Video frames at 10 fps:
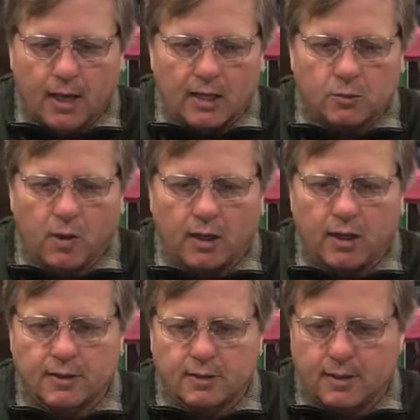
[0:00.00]
as well
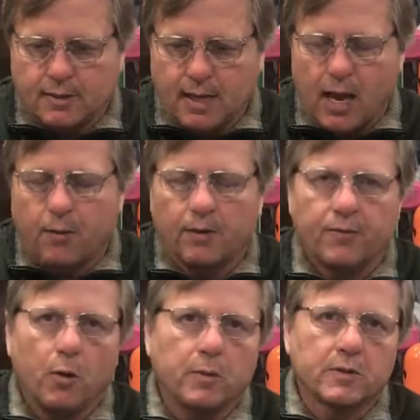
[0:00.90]
as the town of
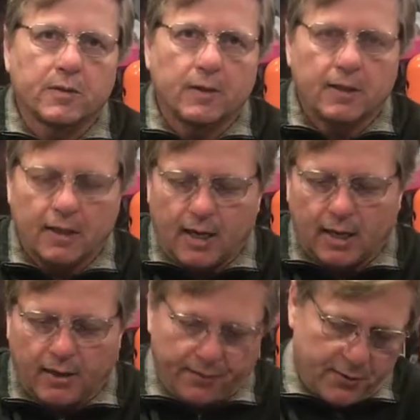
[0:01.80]
Noblesville, Indiana,
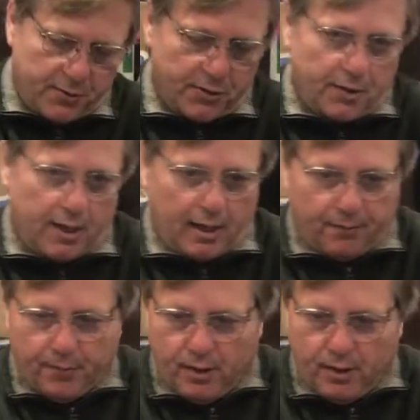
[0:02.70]
and Fishers, Indiana.